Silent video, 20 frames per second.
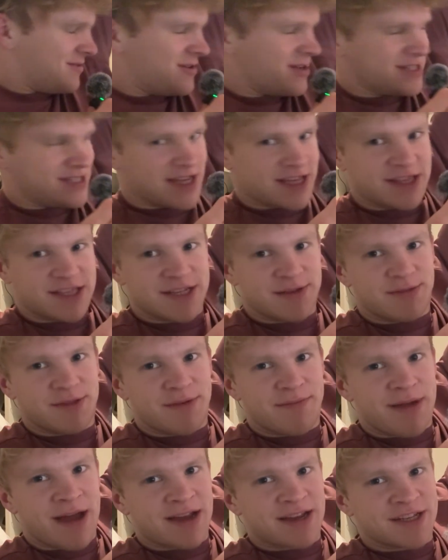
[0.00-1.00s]
because like some of
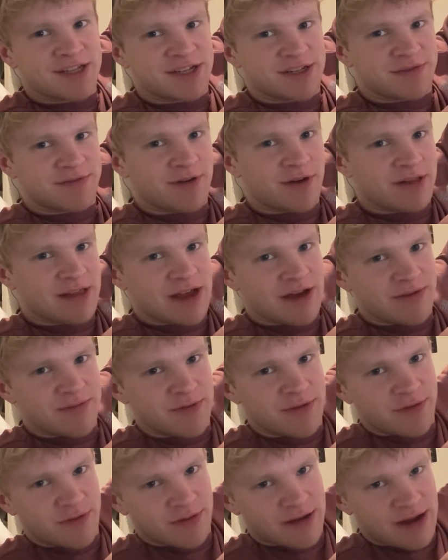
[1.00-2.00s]
the magnets just fall out and
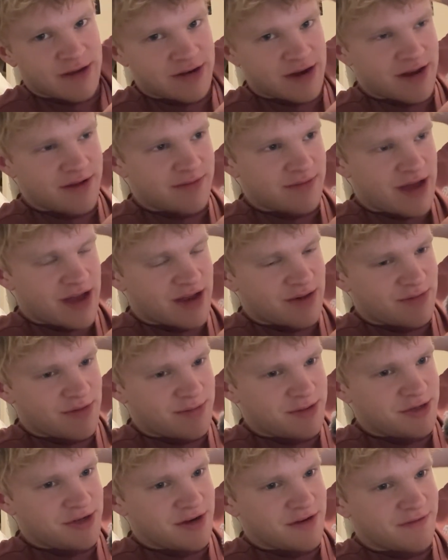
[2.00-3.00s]
move around. I could
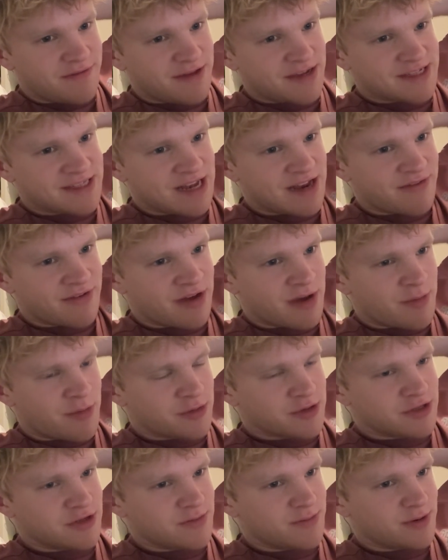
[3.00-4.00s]
probably try to fix that if I got
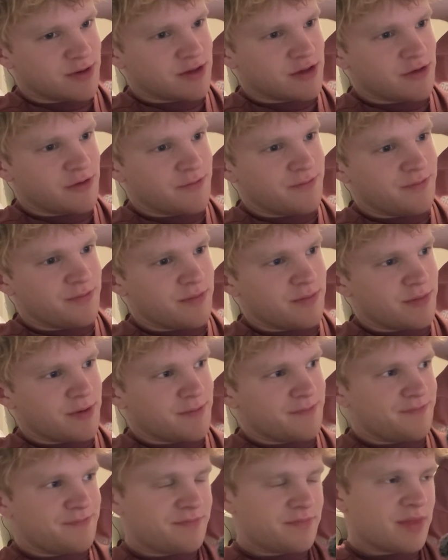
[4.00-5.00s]
more super glue, but
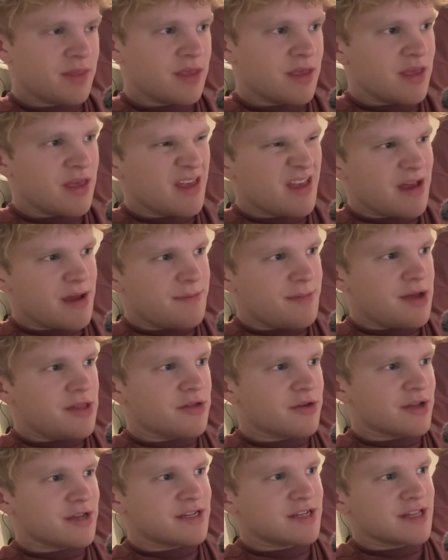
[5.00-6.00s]
I might
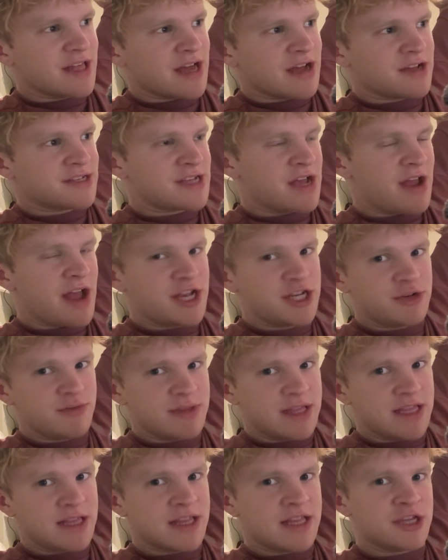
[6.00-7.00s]
look into that because I actually
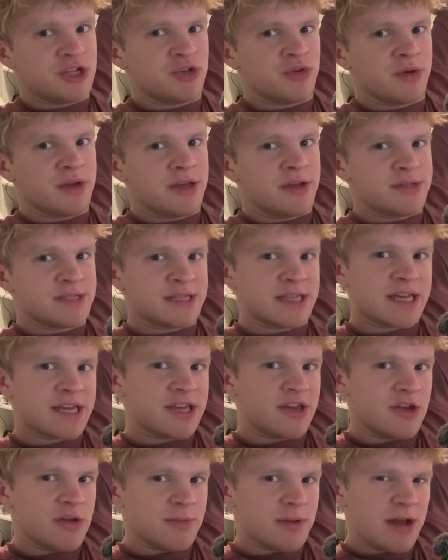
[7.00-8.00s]
really enjoy using that
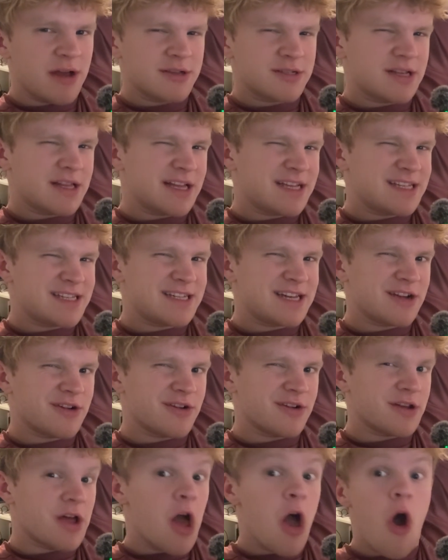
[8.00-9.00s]
cube. I also like
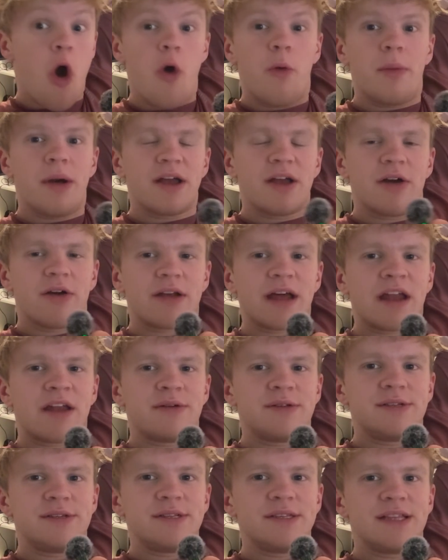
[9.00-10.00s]
stickered. Oh my god, and I
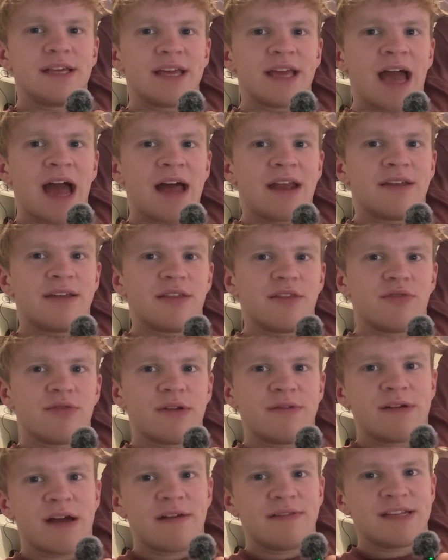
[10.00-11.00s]
was using the GAN
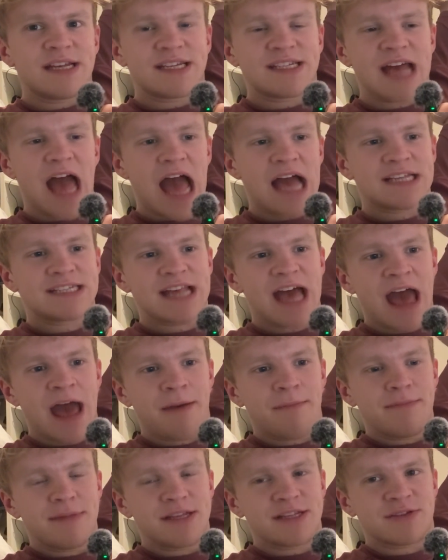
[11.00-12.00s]
356
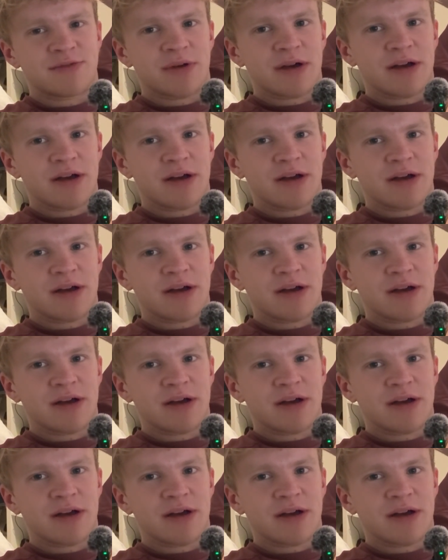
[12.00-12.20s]
SM as